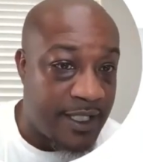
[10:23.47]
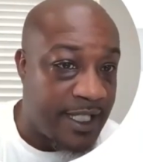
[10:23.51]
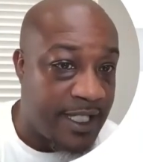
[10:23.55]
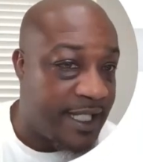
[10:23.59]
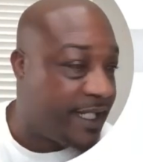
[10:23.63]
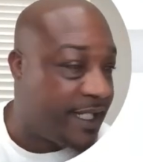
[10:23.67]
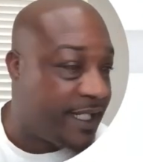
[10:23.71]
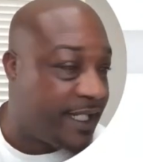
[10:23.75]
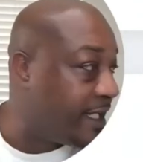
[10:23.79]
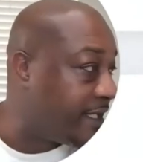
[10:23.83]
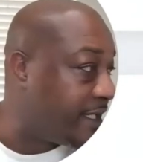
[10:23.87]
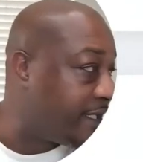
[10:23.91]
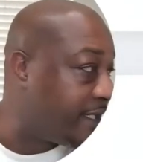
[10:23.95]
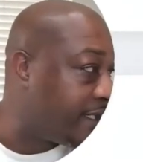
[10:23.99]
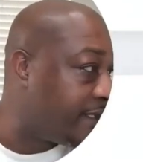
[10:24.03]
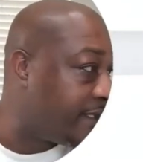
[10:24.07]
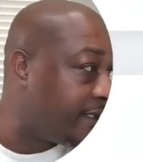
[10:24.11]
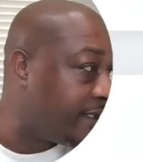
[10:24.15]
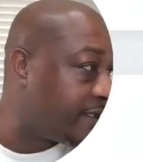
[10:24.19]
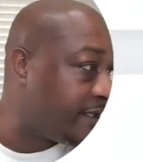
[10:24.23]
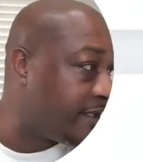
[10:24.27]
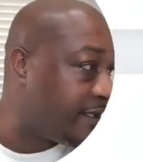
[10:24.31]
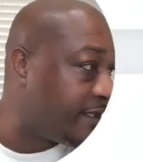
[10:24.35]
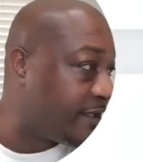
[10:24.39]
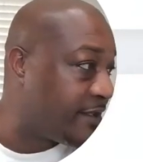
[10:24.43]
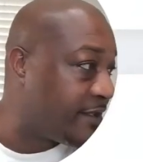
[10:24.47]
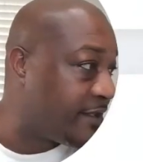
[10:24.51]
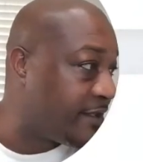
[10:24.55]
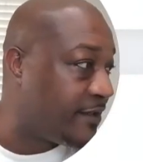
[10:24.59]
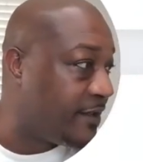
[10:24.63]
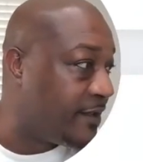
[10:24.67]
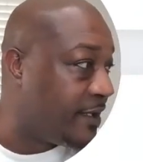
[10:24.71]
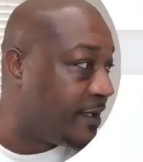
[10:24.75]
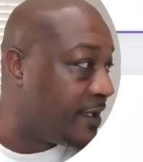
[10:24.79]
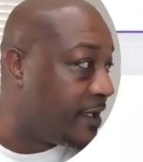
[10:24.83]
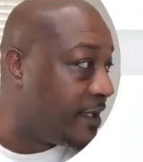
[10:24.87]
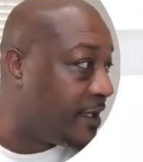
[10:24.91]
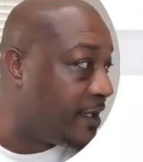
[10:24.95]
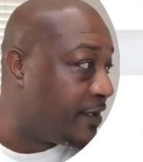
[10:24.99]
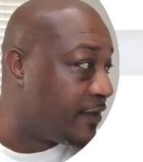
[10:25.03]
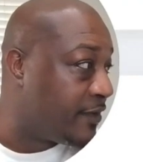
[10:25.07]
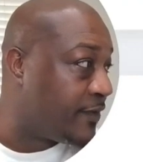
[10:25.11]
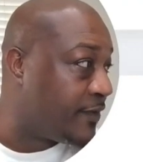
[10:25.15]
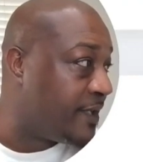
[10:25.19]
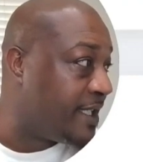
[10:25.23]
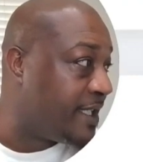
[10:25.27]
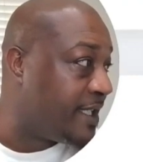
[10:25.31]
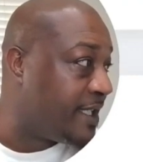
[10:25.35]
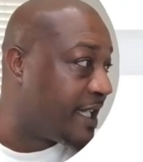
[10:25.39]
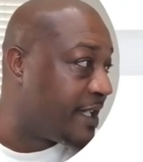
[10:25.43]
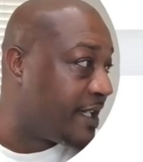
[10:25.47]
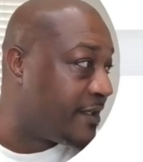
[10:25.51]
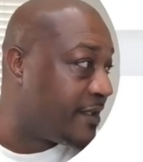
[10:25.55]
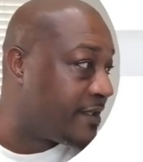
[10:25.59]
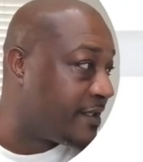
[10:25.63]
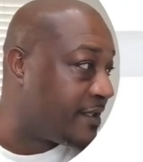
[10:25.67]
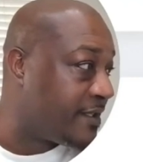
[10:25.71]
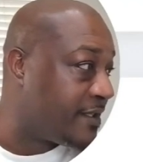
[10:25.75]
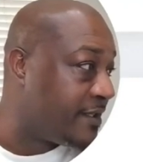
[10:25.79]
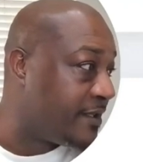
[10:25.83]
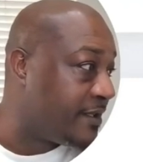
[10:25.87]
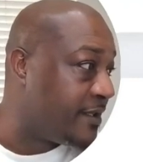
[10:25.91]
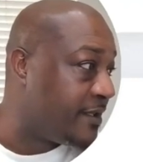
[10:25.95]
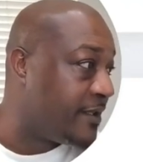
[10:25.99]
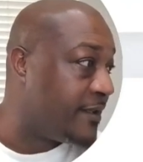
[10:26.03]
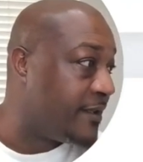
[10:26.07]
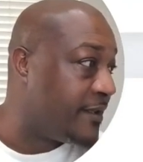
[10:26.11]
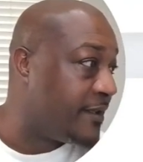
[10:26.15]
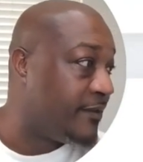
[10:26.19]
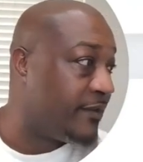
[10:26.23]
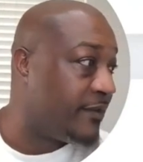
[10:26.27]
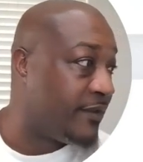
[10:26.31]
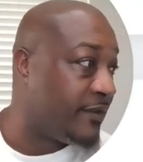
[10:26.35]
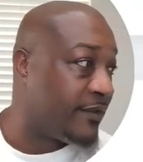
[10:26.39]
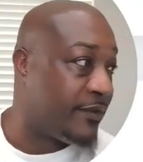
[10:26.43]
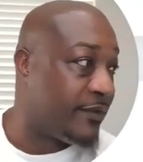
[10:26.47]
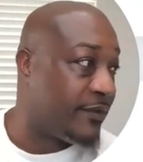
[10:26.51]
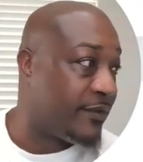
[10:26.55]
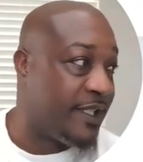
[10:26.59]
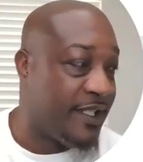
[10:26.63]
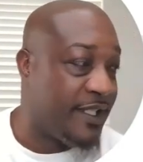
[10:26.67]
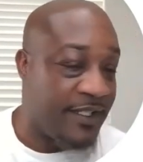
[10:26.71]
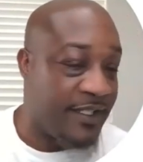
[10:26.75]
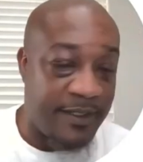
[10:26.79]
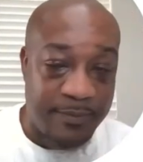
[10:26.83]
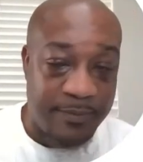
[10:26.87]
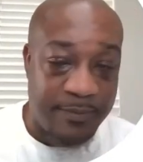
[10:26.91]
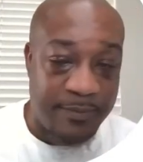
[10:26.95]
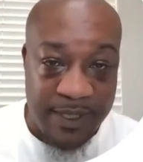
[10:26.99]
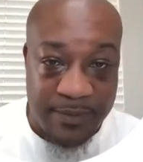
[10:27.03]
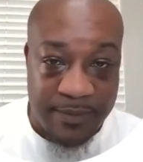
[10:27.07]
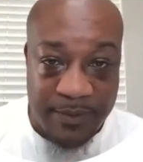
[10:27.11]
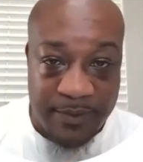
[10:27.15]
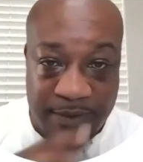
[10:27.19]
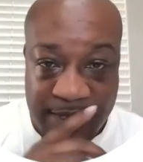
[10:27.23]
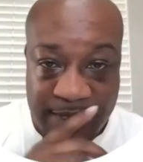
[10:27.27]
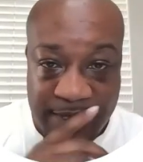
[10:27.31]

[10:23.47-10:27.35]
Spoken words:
and that tells us 3,300 people.